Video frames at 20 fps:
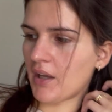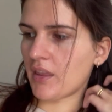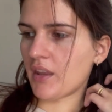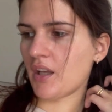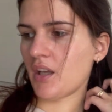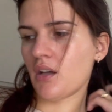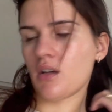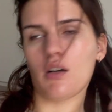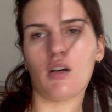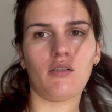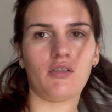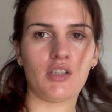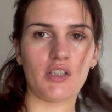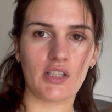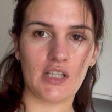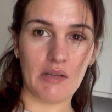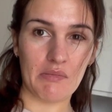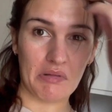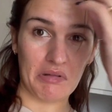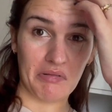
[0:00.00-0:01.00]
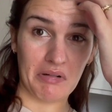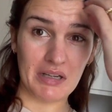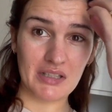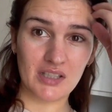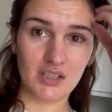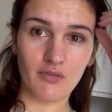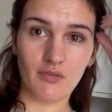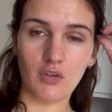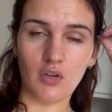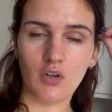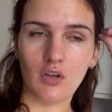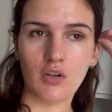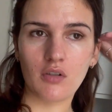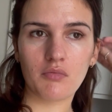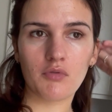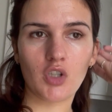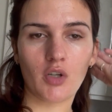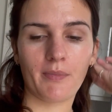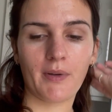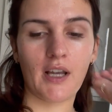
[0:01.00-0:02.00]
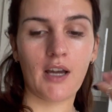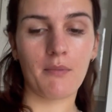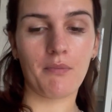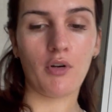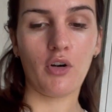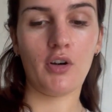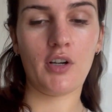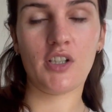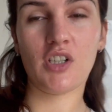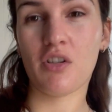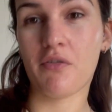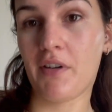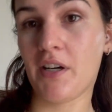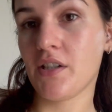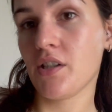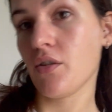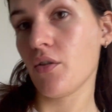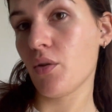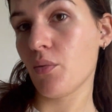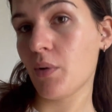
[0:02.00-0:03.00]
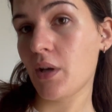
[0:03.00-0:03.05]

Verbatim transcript: I think I'll just keep the rest for topping up porridge the rest of the